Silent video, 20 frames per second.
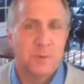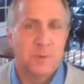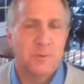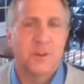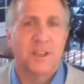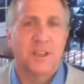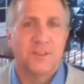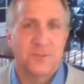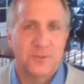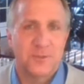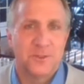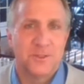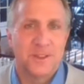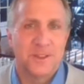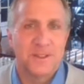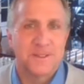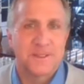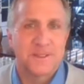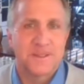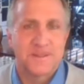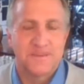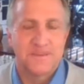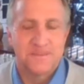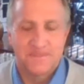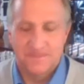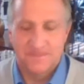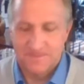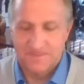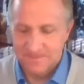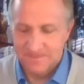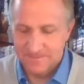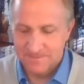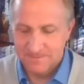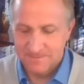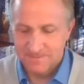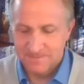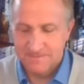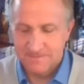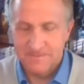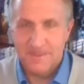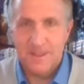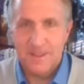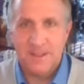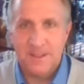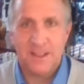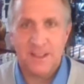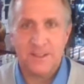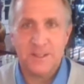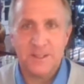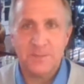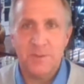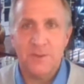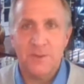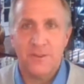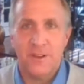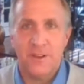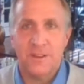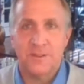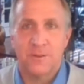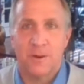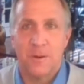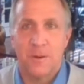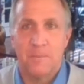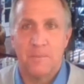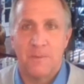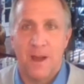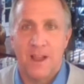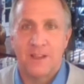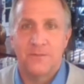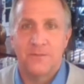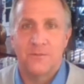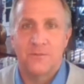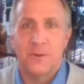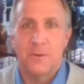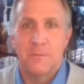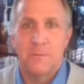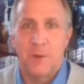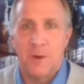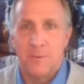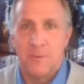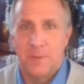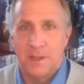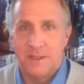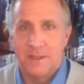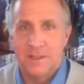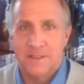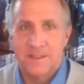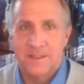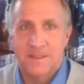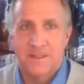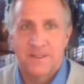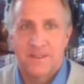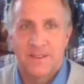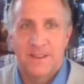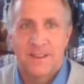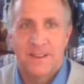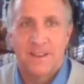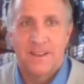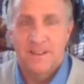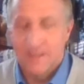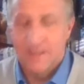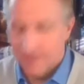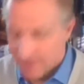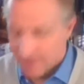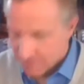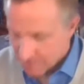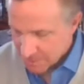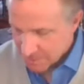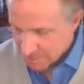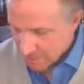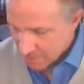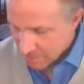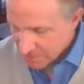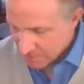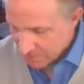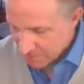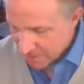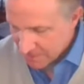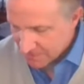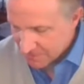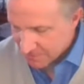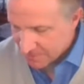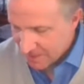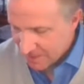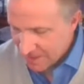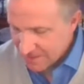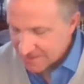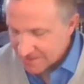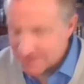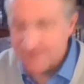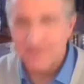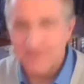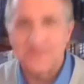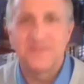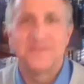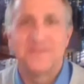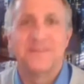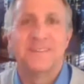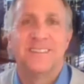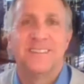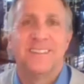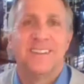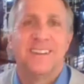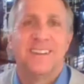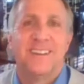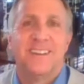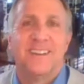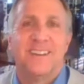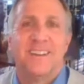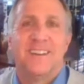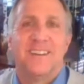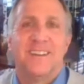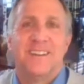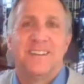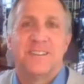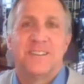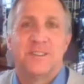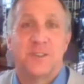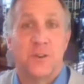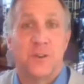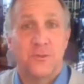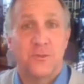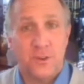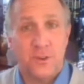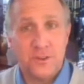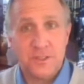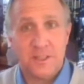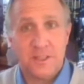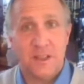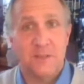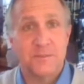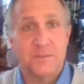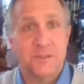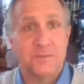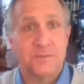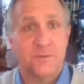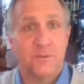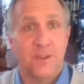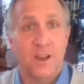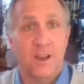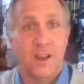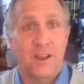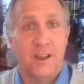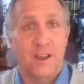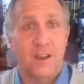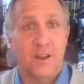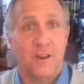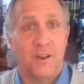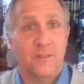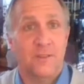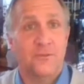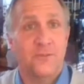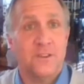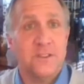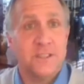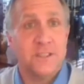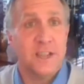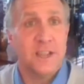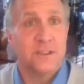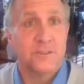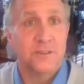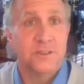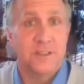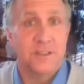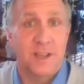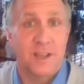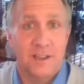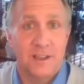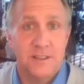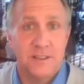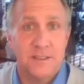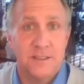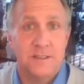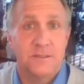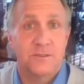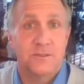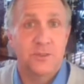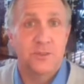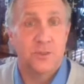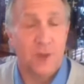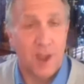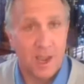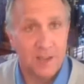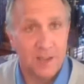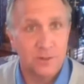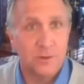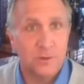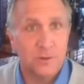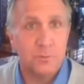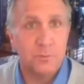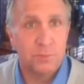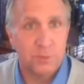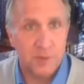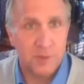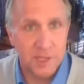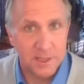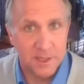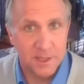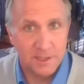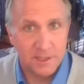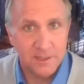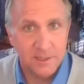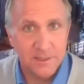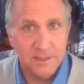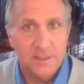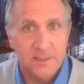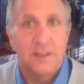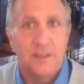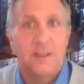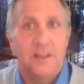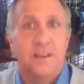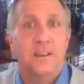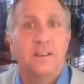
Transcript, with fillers: we will get through this. Now, let's move on to our mindful moments. First one, you ready for that? So, first comes uh, our first exercise, triangle breathing